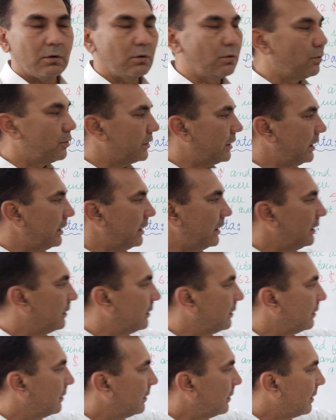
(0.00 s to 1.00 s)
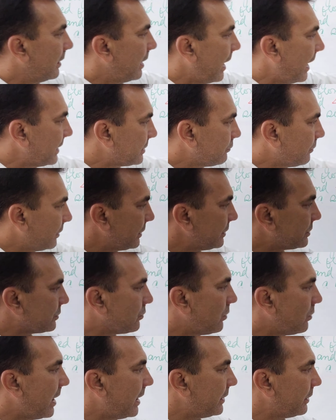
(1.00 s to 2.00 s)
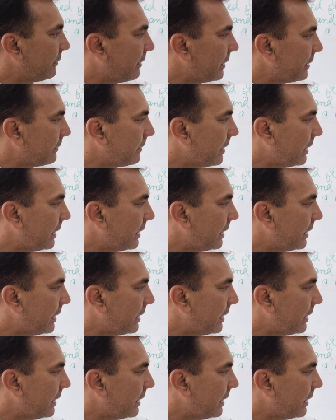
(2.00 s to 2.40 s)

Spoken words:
Okay, S1 square divided